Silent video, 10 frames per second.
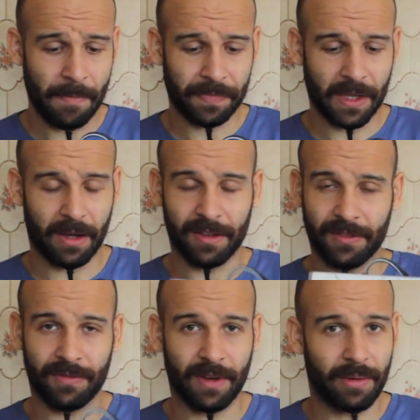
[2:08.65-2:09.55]
You know,
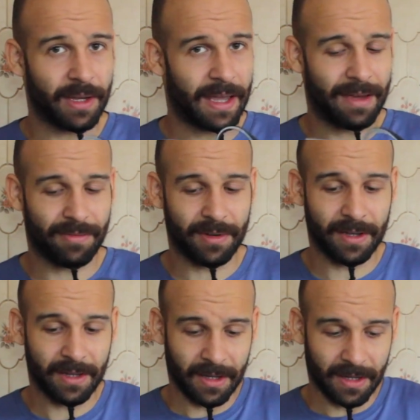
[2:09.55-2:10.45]
it's very
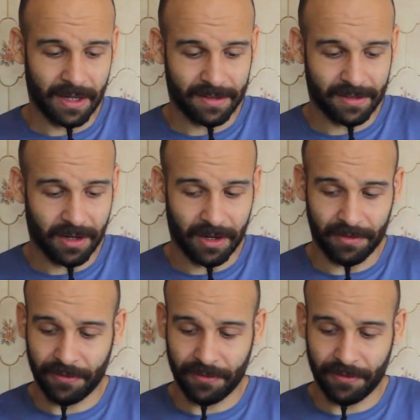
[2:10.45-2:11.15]
heavy. It's got